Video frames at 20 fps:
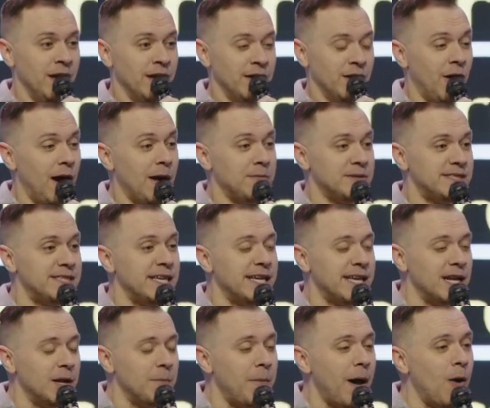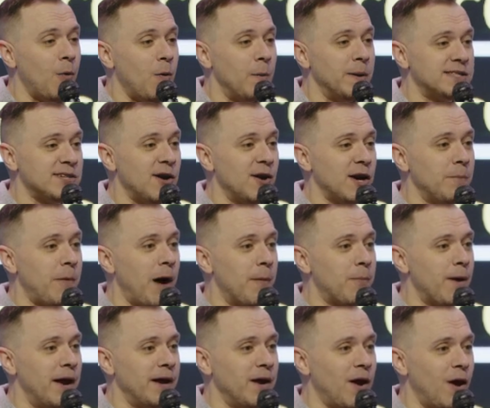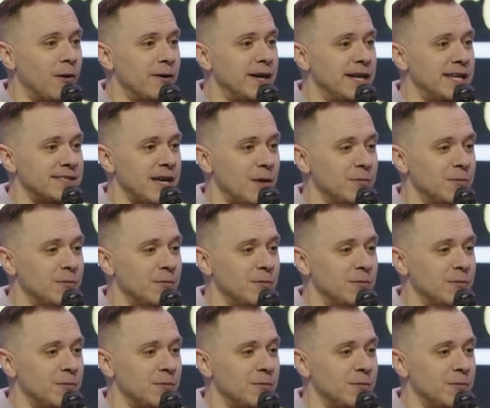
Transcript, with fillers: You know, I was thinking about when we talk about priorities,